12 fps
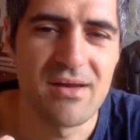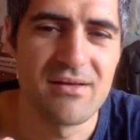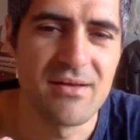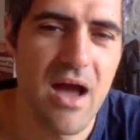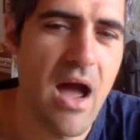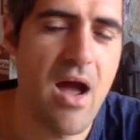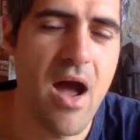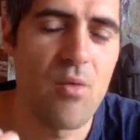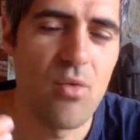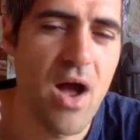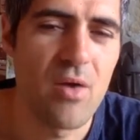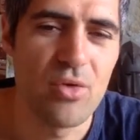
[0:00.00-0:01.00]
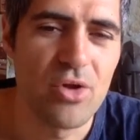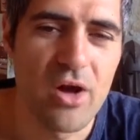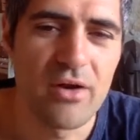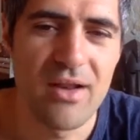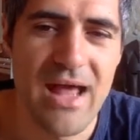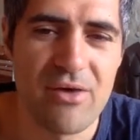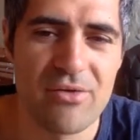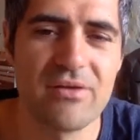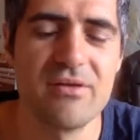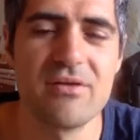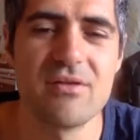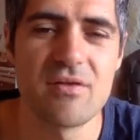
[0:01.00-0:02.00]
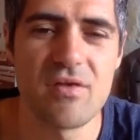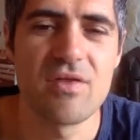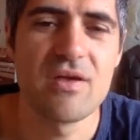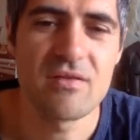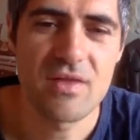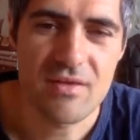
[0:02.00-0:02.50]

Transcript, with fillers: I, I, I will not allow it. So these these